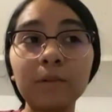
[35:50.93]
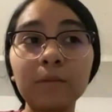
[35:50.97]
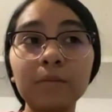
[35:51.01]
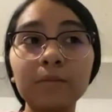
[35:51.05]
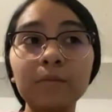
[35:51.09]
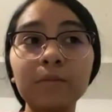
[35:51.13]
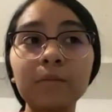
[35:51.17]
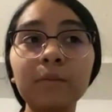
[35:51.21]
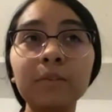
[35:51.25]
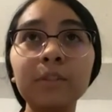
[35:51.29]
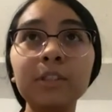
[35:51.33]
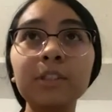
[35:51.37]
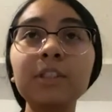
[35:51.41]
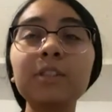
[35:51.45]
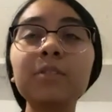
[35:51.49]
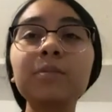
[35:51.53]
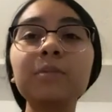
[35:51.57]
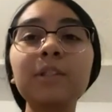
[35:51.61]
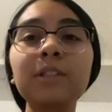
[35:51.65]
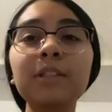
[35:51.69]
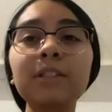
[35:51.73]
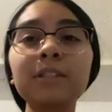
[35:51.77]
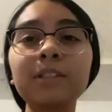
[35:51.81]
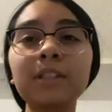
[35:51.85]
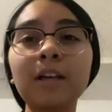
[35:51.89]
we just
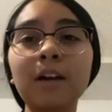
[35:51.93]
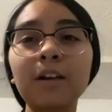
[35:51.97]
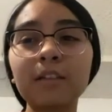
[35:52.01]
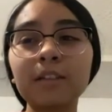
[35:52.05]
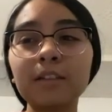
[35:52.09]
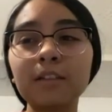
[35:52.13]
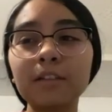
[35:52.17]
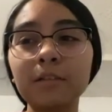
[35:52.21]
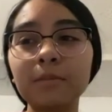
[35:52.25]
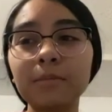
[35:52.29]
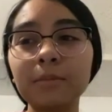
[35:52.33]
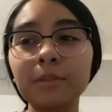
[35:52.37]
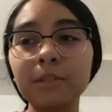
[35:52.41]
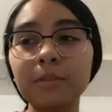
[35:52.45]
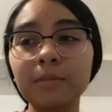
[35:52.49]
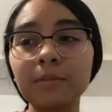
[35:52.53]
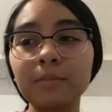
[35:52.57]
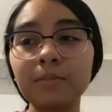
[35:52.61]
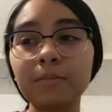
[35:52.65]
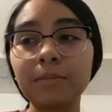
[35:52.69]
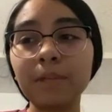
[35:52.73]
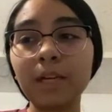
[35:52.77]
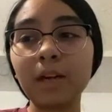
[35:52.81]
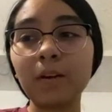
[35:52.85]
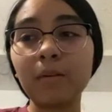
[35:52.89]
want to talk a little bit
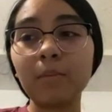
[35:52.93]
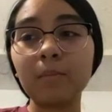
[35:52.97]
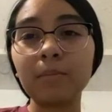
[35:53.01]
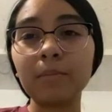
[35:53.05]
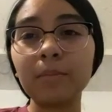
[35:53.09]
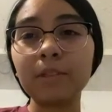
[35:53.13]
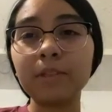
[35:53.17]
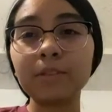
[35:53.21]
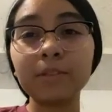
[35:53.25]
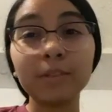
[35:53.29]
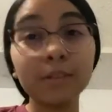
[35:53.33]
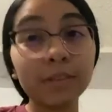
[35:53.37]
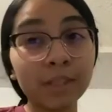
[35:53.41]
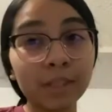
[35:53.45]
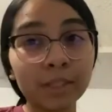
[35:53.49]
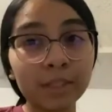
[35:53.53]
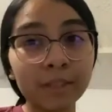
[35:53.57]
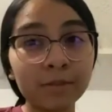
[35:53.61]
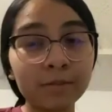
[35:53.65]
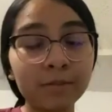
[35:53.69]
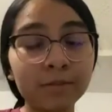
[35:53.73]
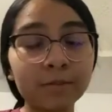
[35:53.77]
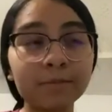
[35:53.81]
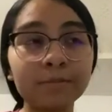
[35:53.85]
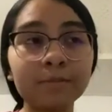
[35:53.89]
about mental
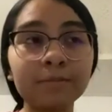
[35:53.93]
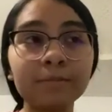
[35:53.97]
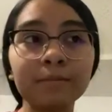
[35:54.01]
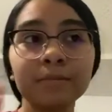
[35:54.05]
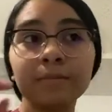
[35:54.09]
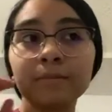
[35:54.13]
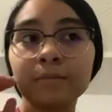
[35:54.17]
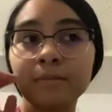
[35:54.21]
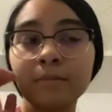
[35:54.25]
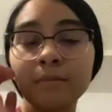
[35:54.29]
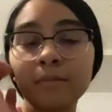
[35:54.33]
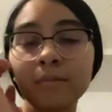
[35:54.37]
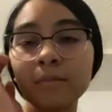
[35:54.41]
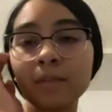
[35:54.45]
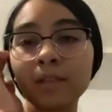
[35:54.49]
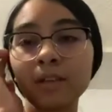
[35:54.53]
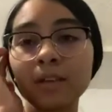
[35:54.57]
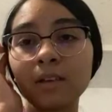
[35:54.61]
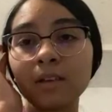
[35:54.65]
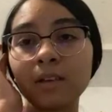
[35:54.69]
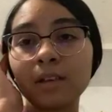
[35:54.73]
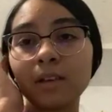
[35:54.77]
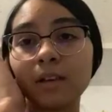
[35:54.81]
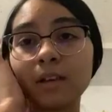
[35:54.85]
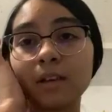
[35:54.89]
health.
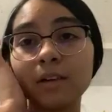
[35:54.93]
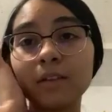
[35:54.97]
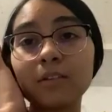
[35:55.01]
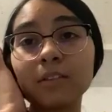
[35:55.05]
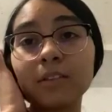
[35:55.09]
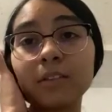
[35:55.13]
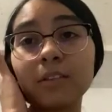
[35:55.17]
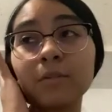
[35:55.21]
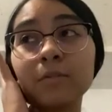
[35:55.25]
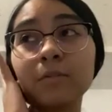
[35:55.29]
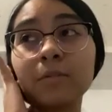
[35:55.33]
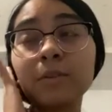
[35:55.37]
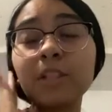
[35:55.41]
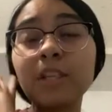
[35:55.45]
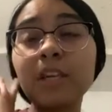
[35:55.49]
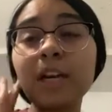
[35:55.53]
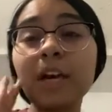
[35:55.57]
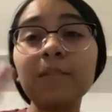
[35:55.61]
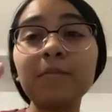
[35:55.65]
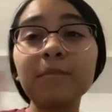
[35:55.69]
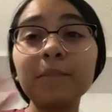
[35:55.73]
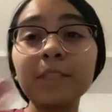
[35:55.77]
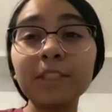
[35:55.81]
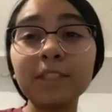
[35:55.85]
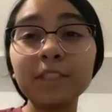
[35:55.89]
So we
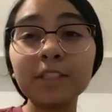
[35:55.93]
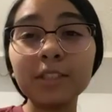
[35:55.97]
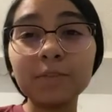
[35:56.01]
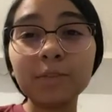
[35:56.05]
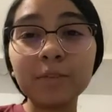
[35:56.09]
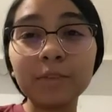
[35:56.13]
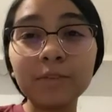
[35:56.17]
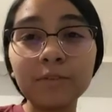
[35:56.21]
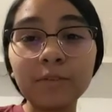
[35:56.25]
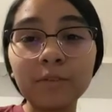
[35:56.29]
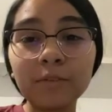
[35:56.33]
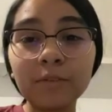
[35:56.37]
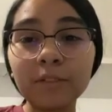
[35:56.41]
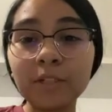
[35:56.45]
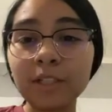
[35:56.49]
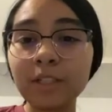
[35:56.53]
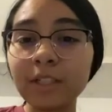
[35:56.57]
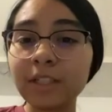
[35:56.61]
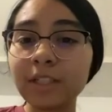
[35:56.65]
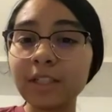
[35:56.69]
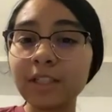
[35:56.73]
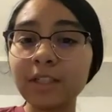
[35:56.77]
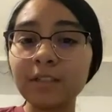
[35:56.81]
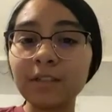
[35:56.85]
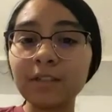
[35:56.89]
have mentioned before,
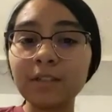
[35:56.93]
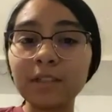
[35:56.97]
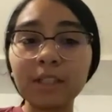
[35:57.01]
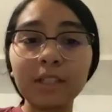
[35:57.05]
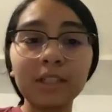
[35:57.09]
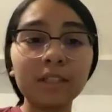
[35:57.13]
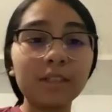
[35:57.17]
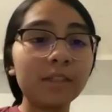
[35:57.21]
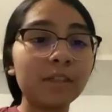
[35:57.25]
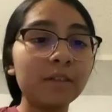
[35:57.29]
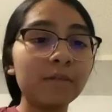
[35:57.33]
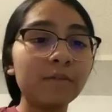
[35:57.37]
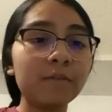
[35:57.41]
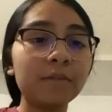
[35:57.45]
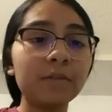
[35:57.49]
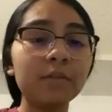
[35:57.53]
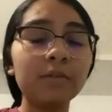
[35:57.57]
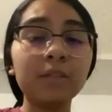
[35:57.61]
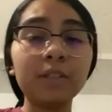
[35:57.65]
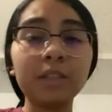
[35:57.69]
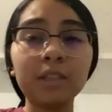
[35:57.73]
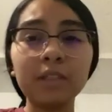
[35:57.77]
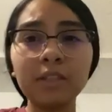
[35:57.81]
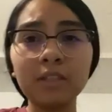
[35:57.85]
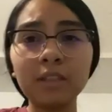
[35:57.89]
like, if
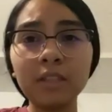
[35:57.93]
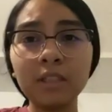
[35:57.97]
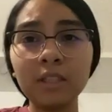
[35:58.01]
you're